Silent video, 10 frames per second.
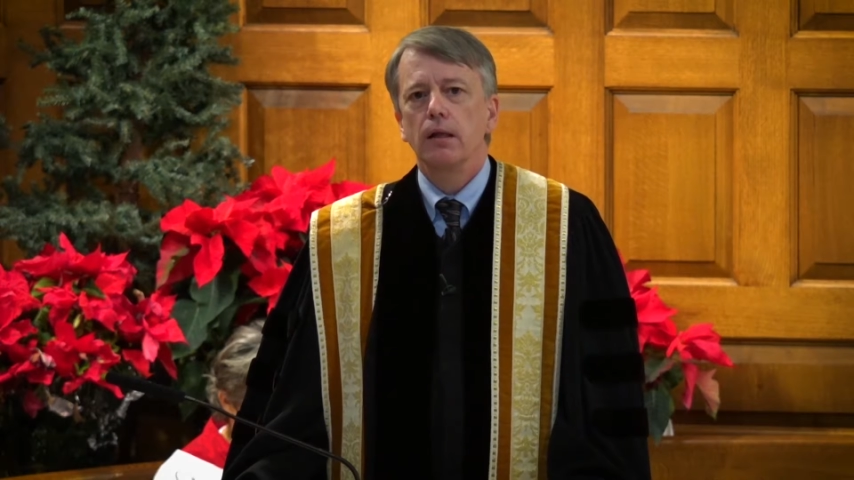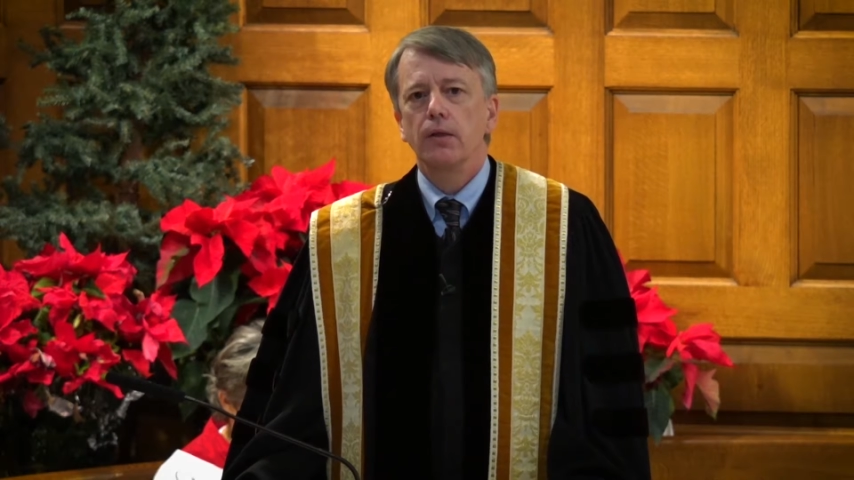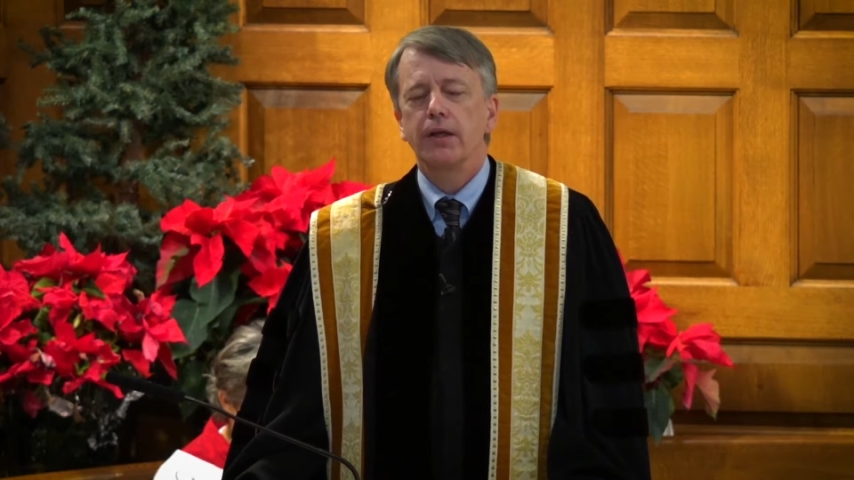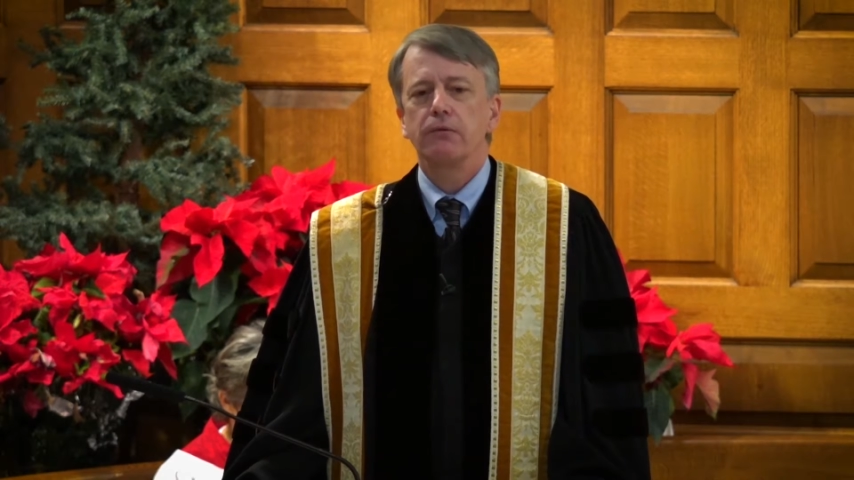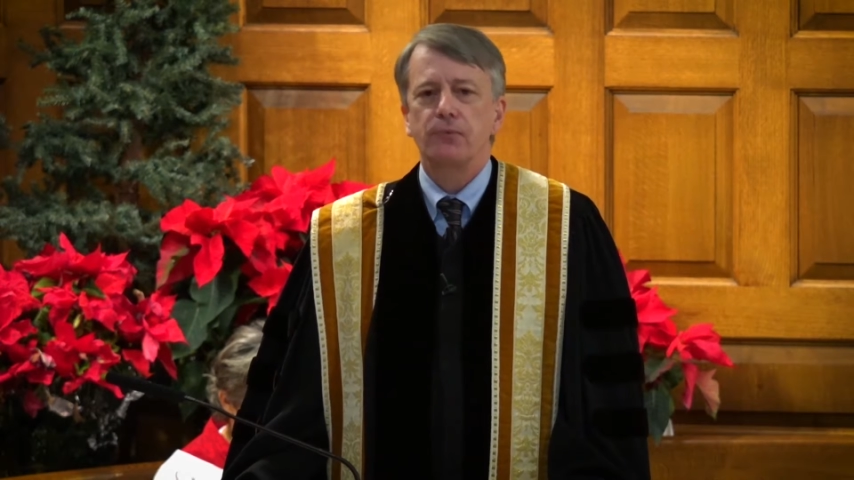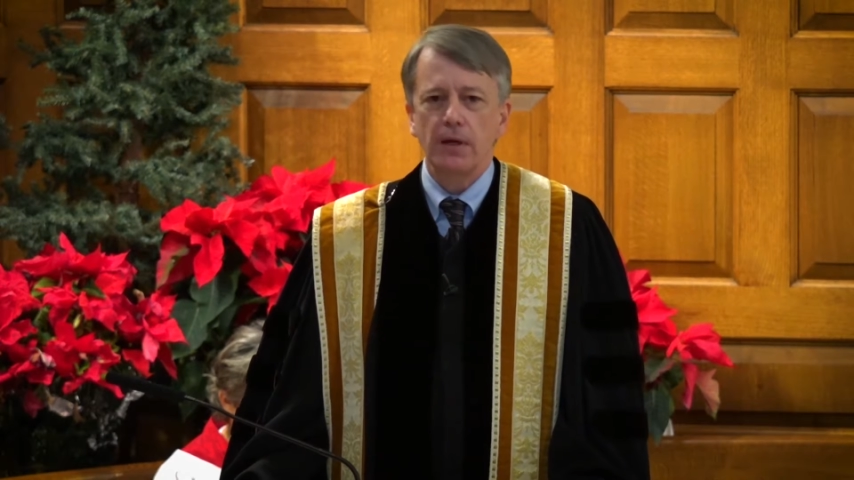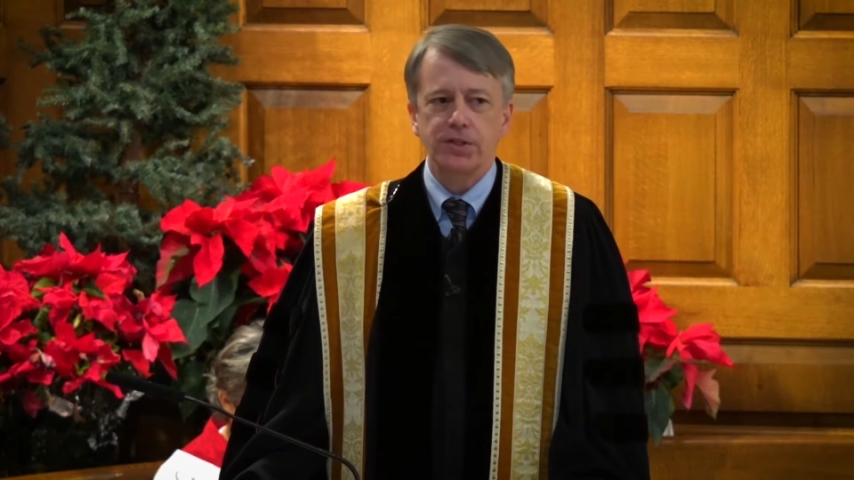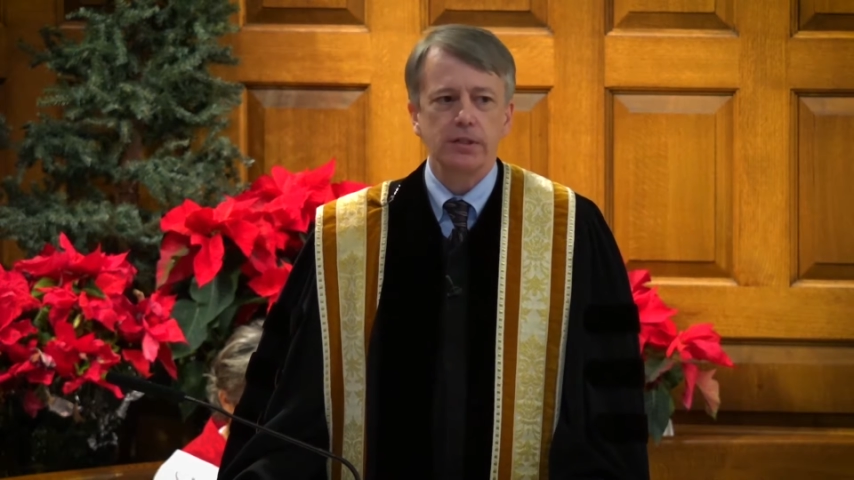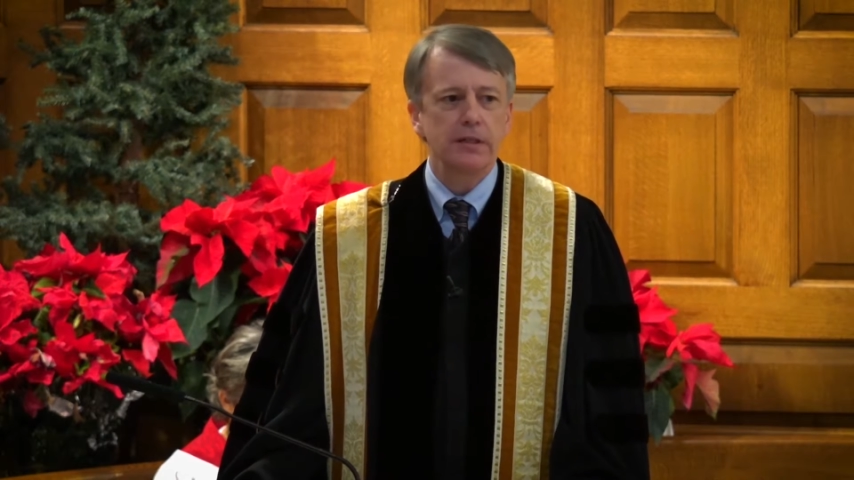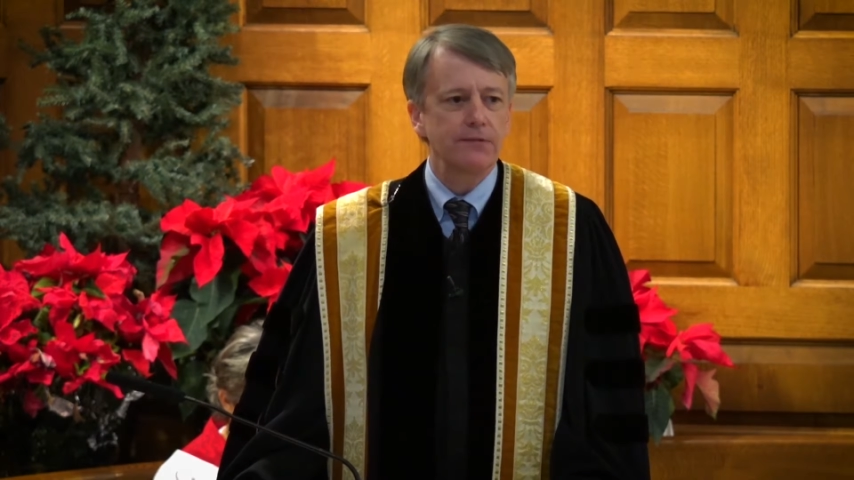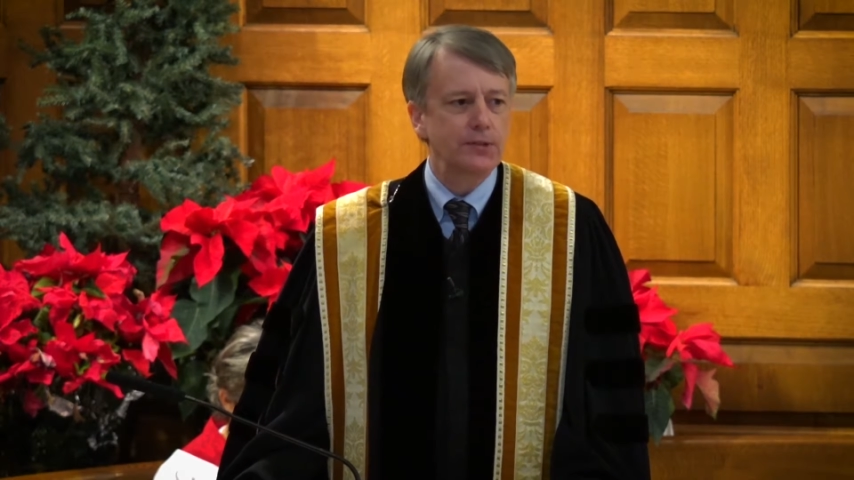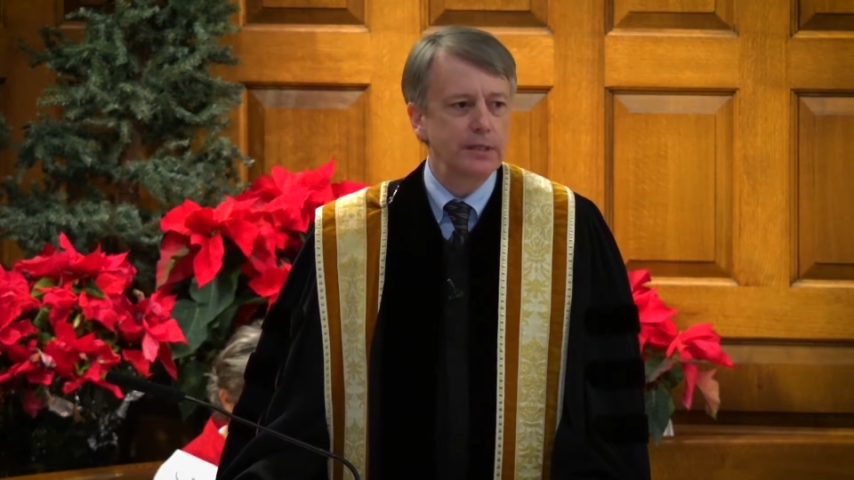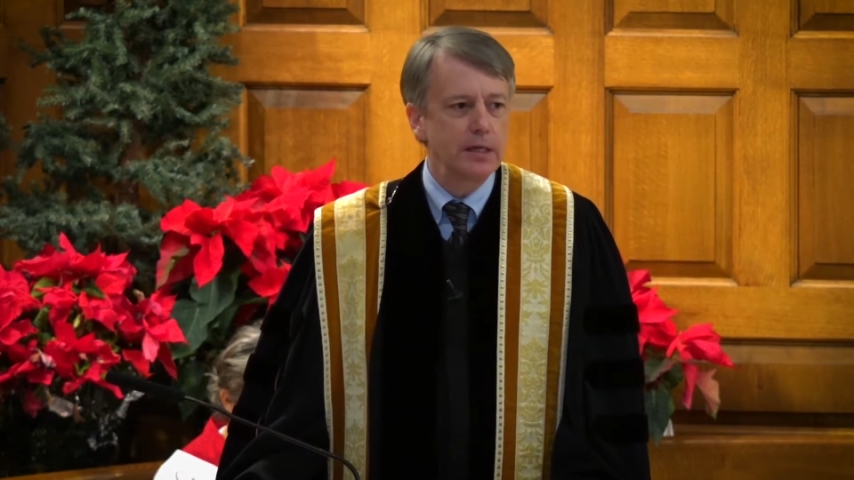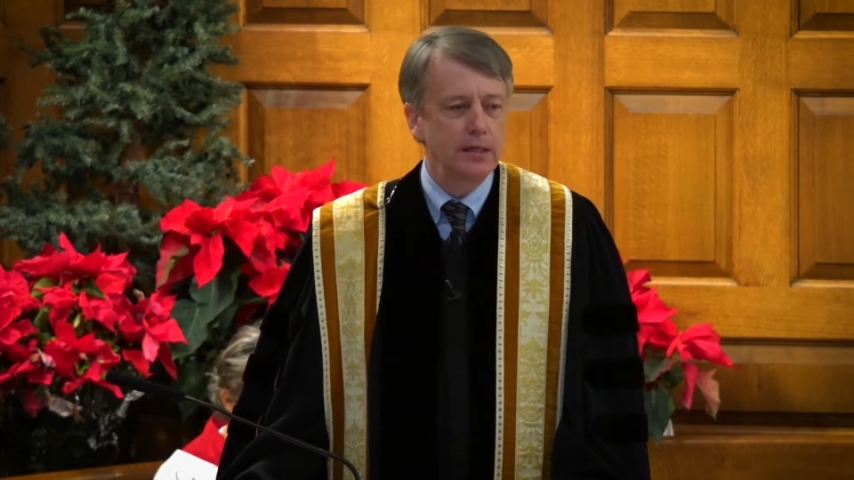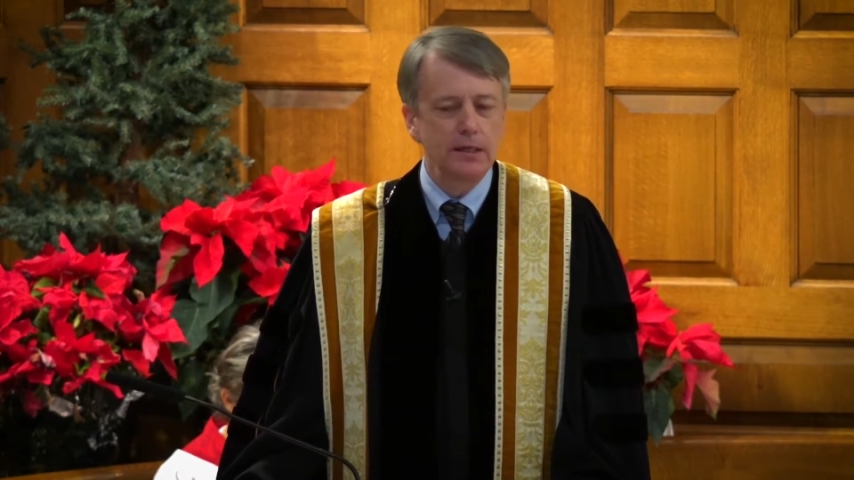The confession of
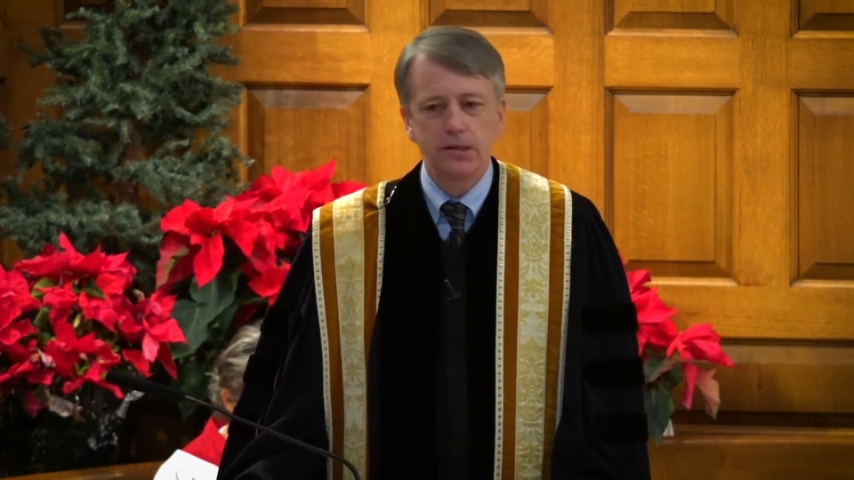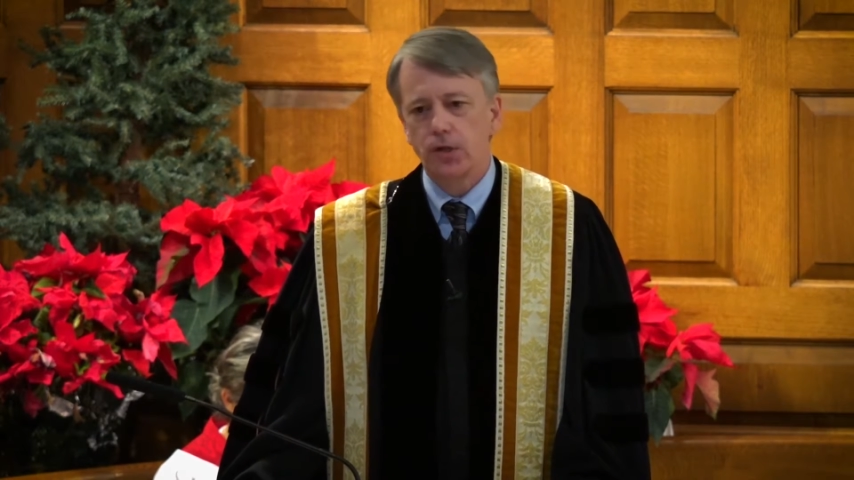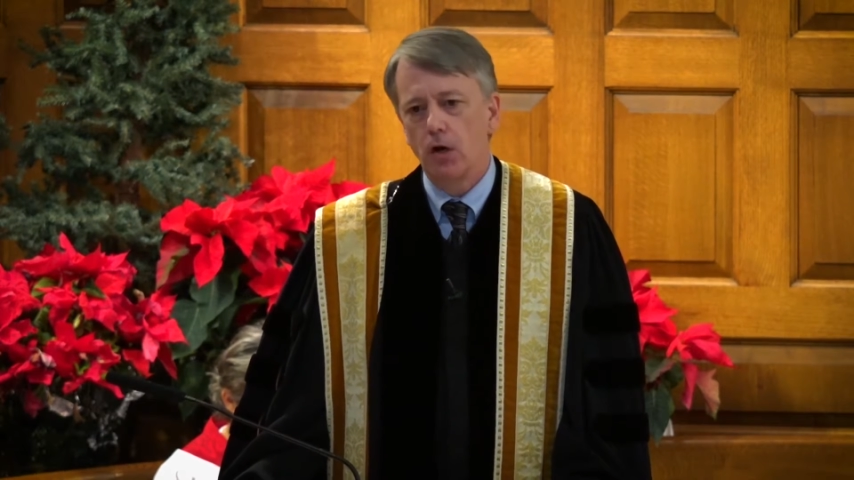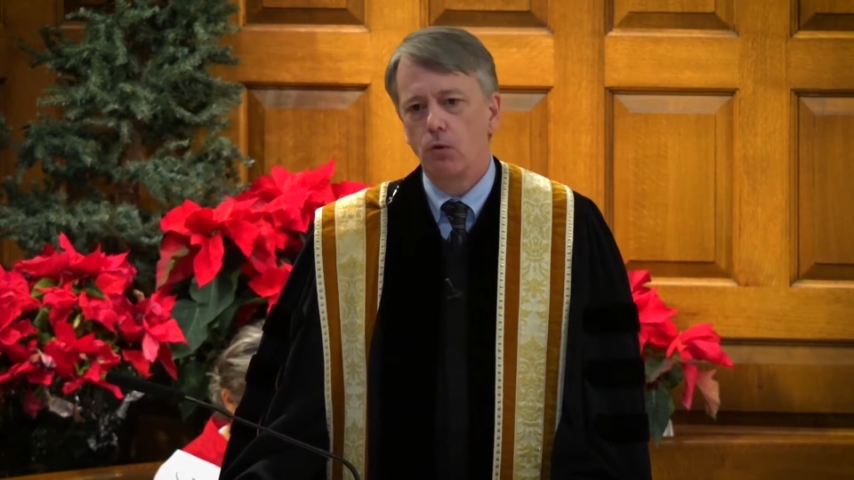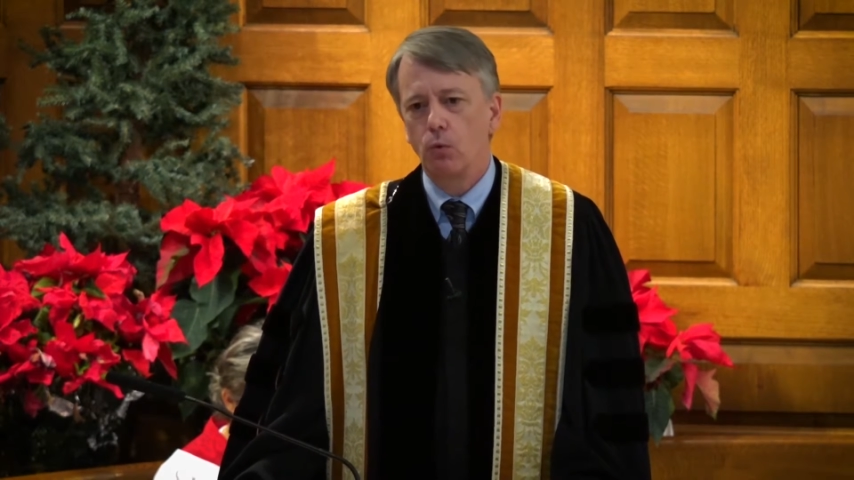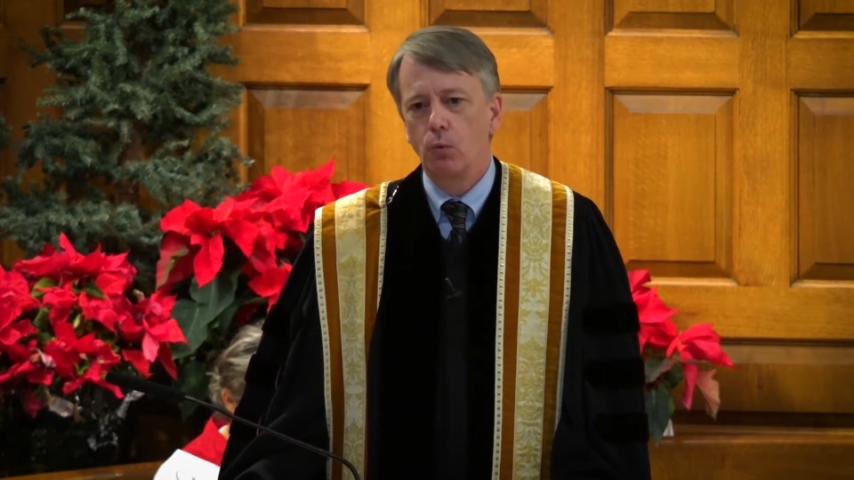sin is our